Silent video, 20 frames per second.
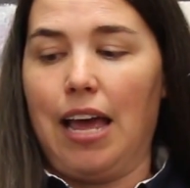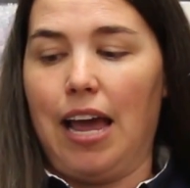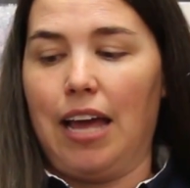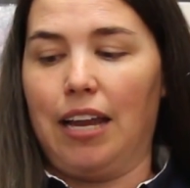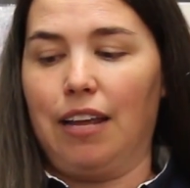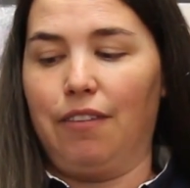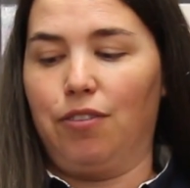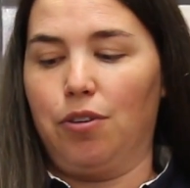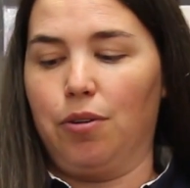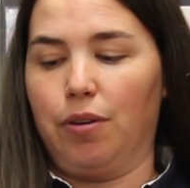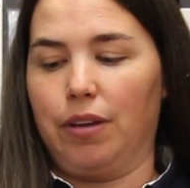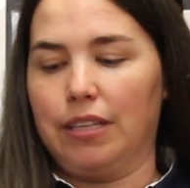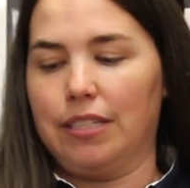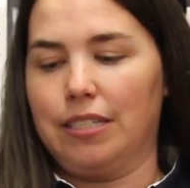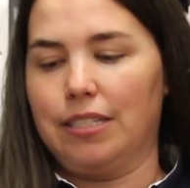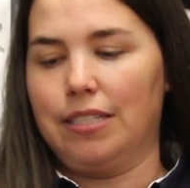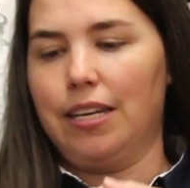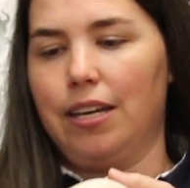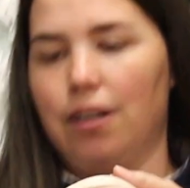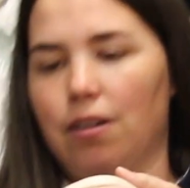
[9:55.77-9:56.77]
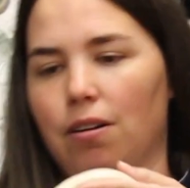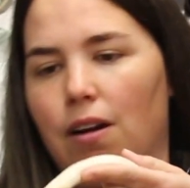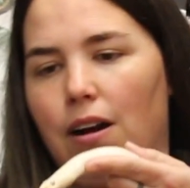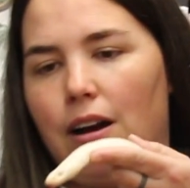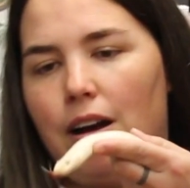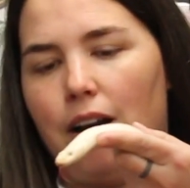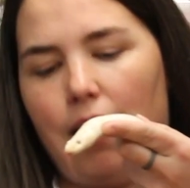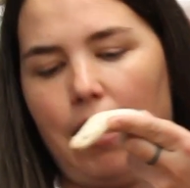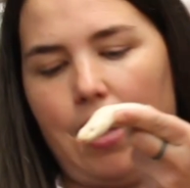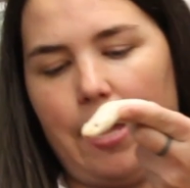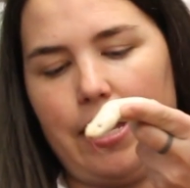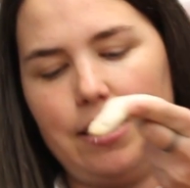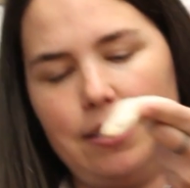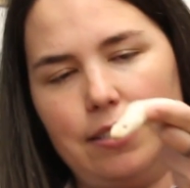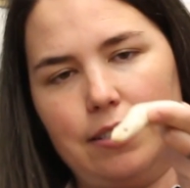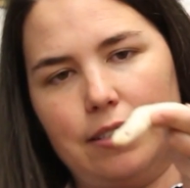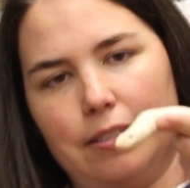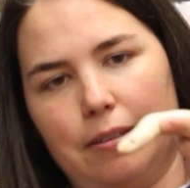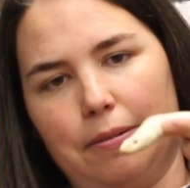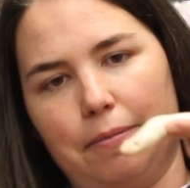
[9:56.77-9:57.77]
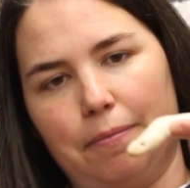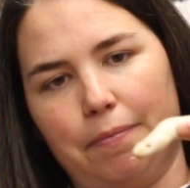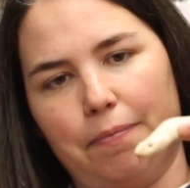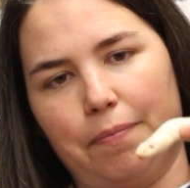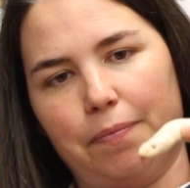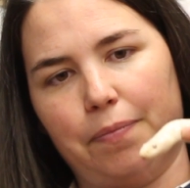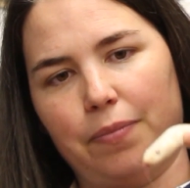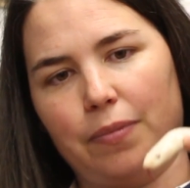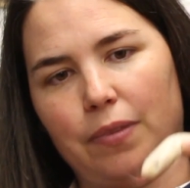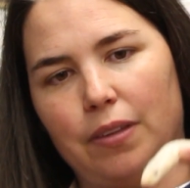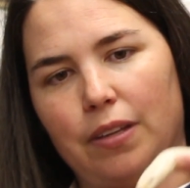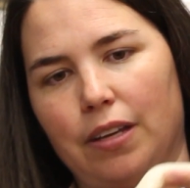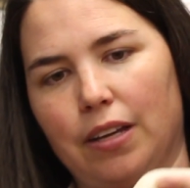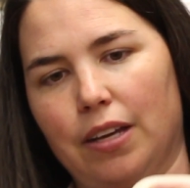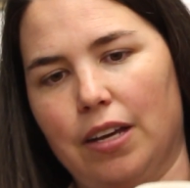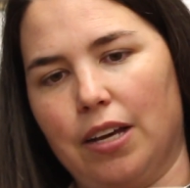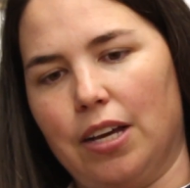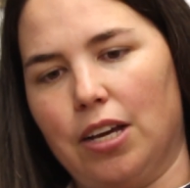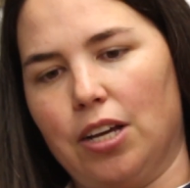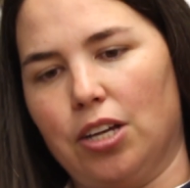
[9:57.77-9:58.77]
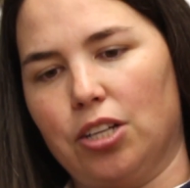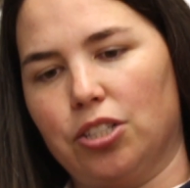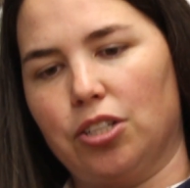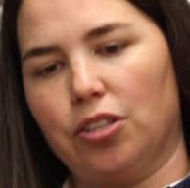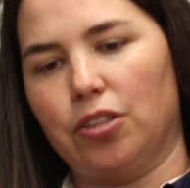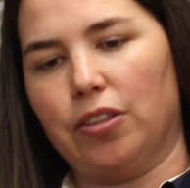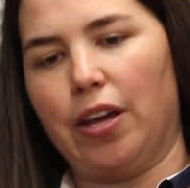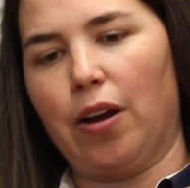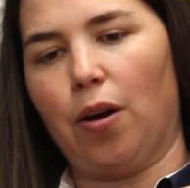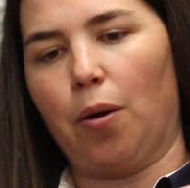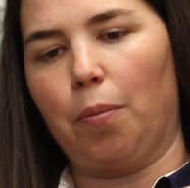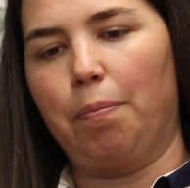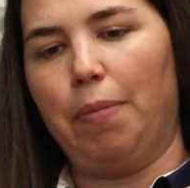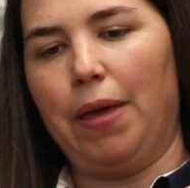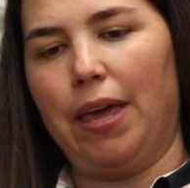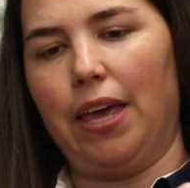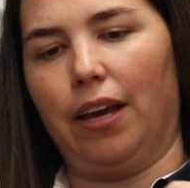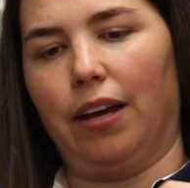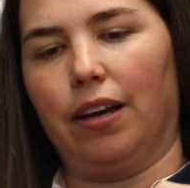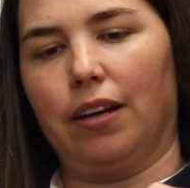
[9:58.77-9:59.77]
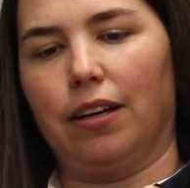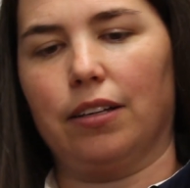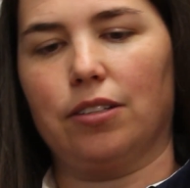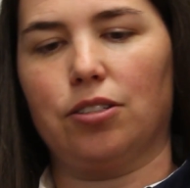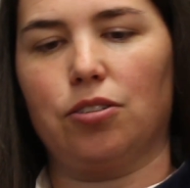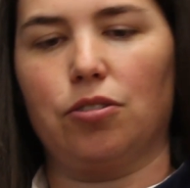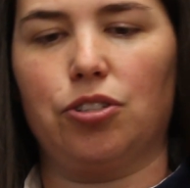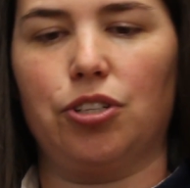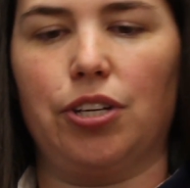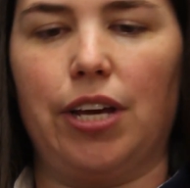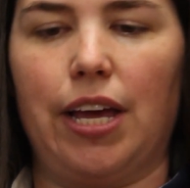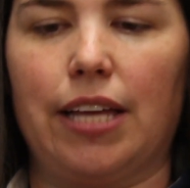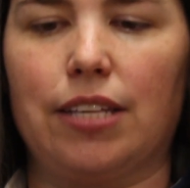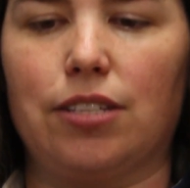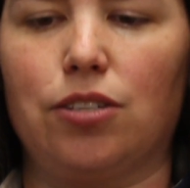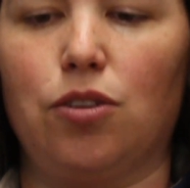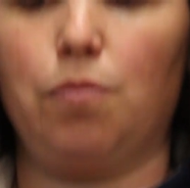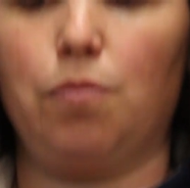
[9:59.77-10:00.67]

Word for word: And if you can see her eyes, they are pink. So she has